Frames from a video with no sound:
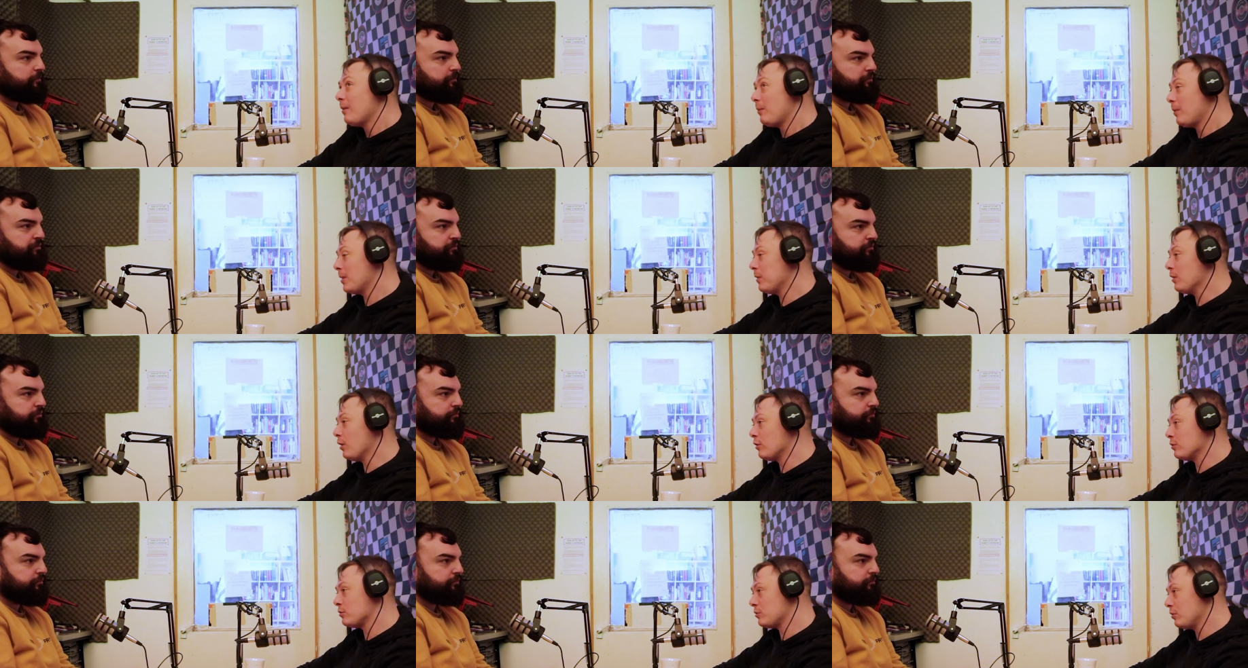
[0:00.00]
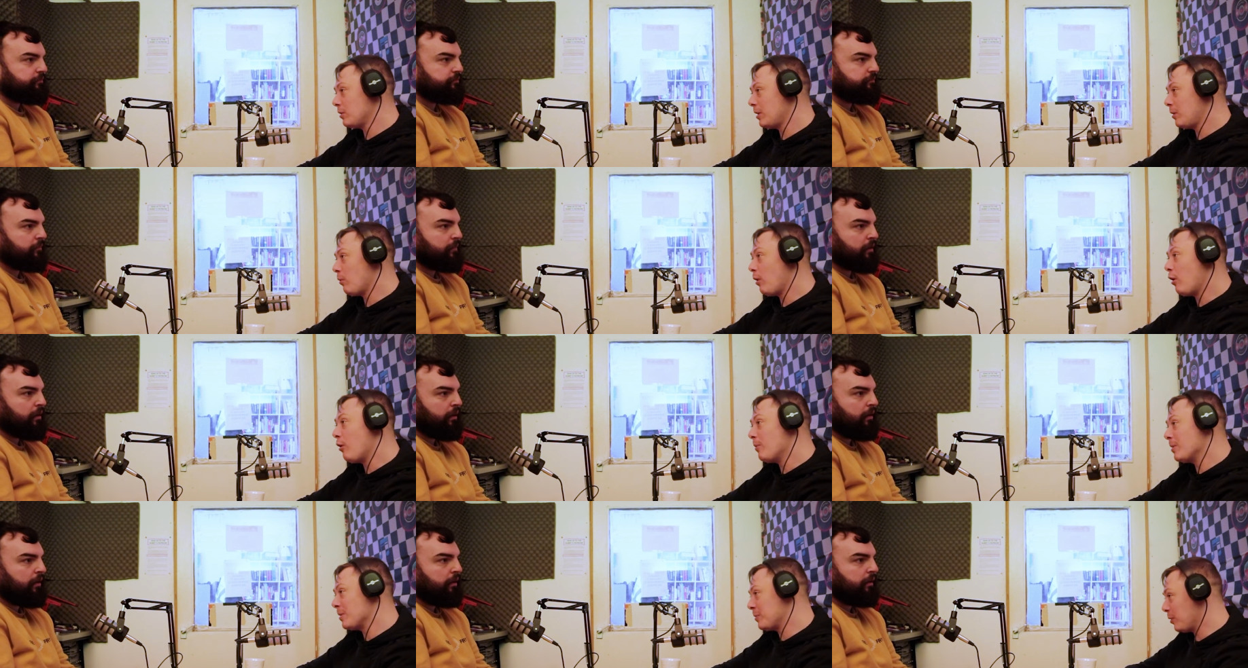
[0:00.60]
Speaker 1: we've lost Tony
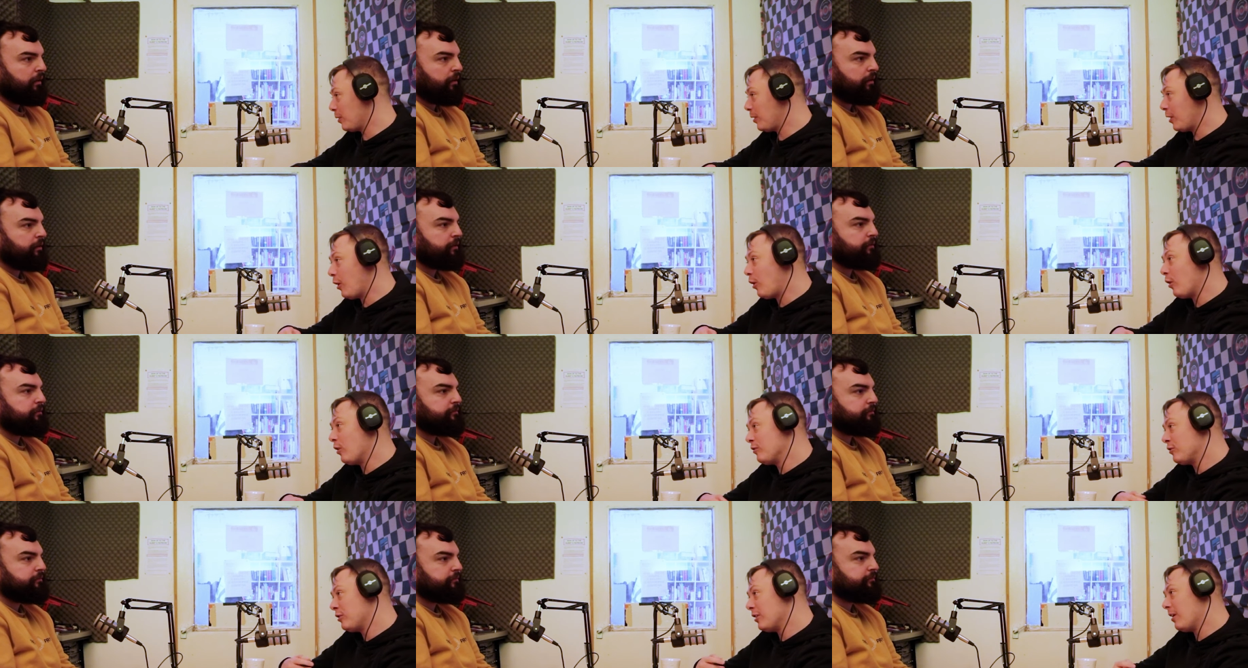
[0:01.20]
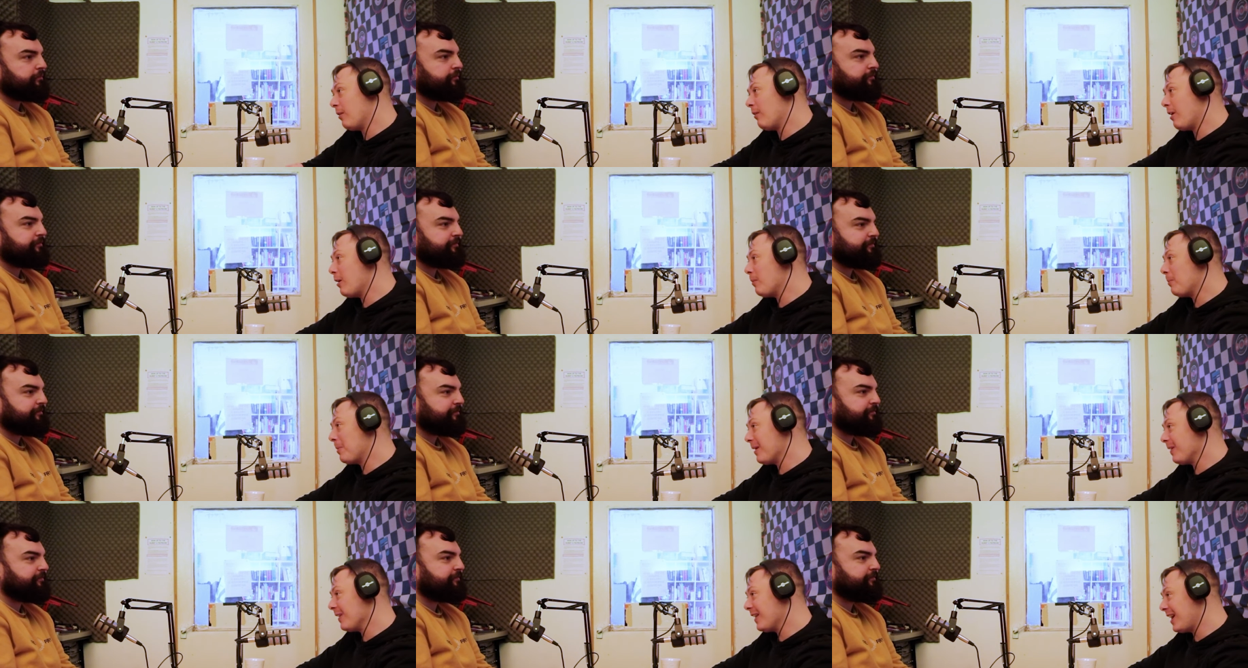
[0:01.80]
Watt, which we'll get on to a little
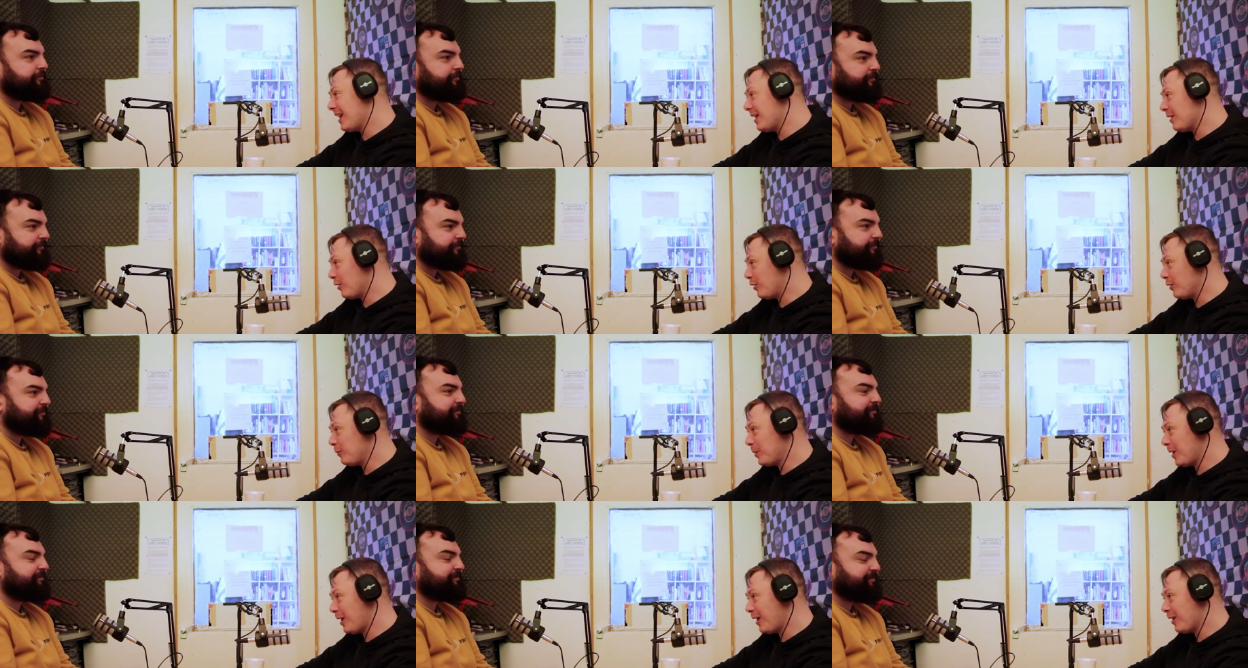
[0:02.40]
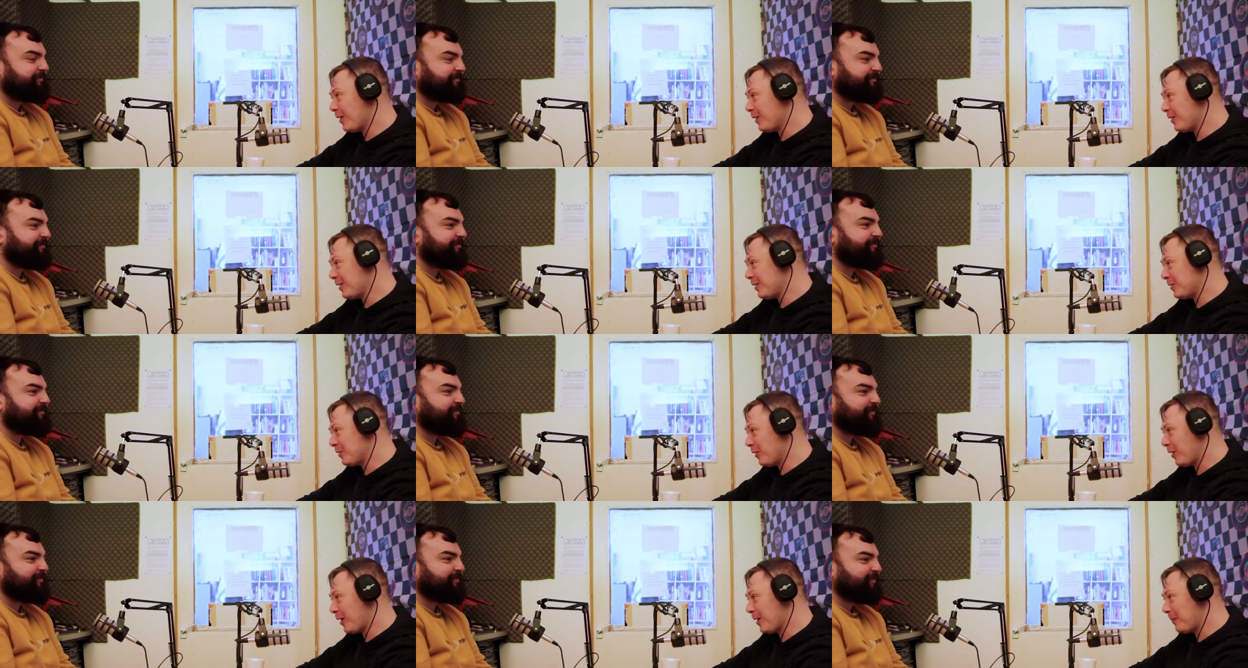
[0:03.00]
bit later on. We are going to
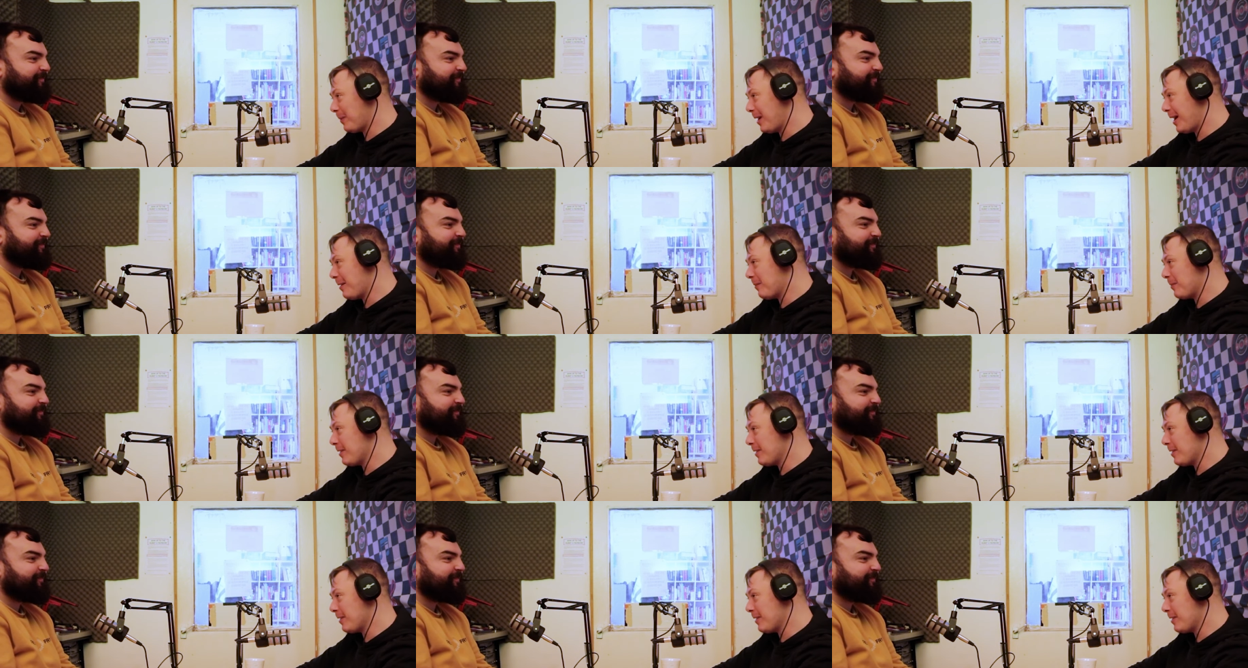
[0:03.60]
talk a bit